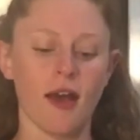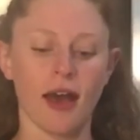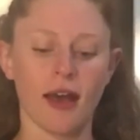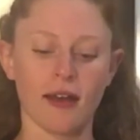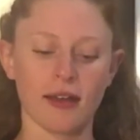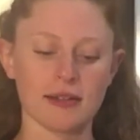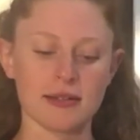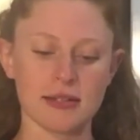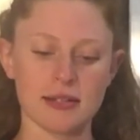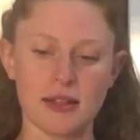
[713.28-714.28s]

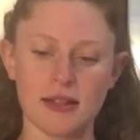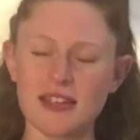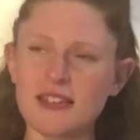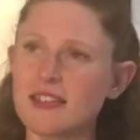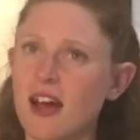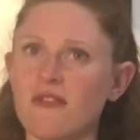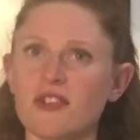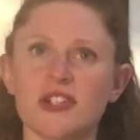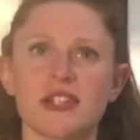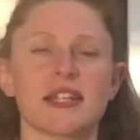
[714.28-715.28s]
And this
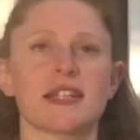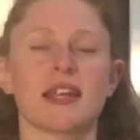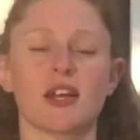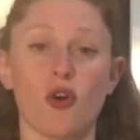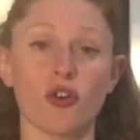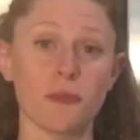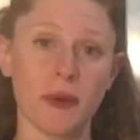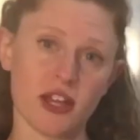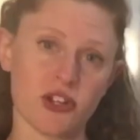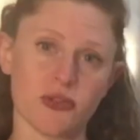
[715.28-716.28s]
covers things like
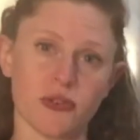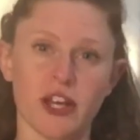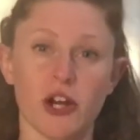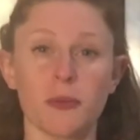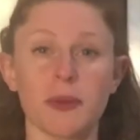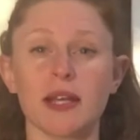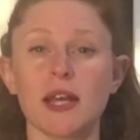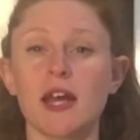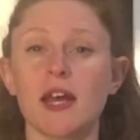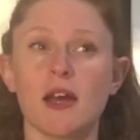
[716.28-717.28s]
occupational therapy,
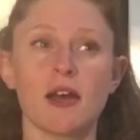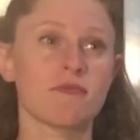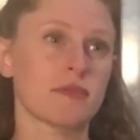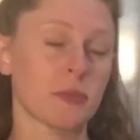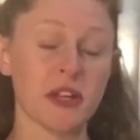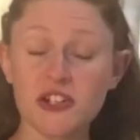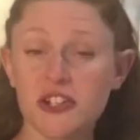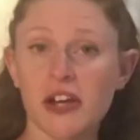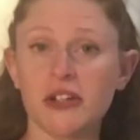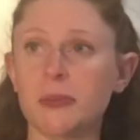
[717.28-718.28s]
speech
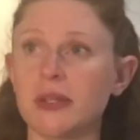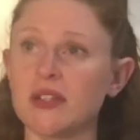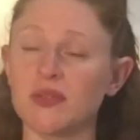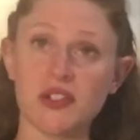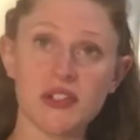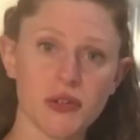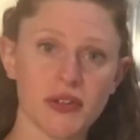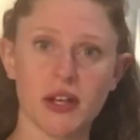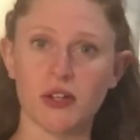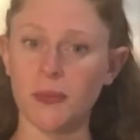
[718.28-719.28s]
therapy,
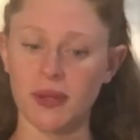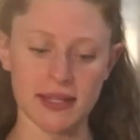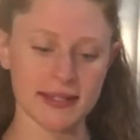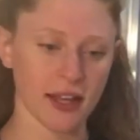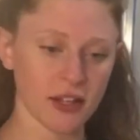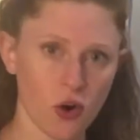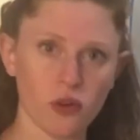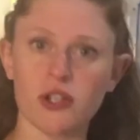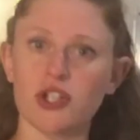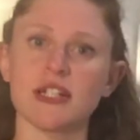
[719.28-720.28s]
physiotherapy,
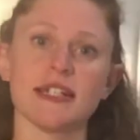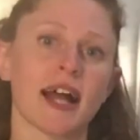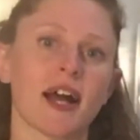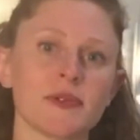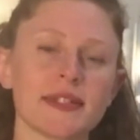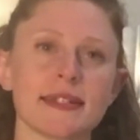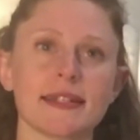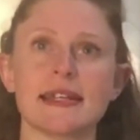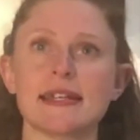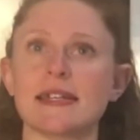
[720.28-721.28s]
psychology,
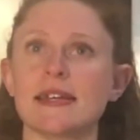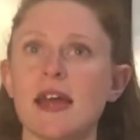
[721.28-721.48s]
counseling,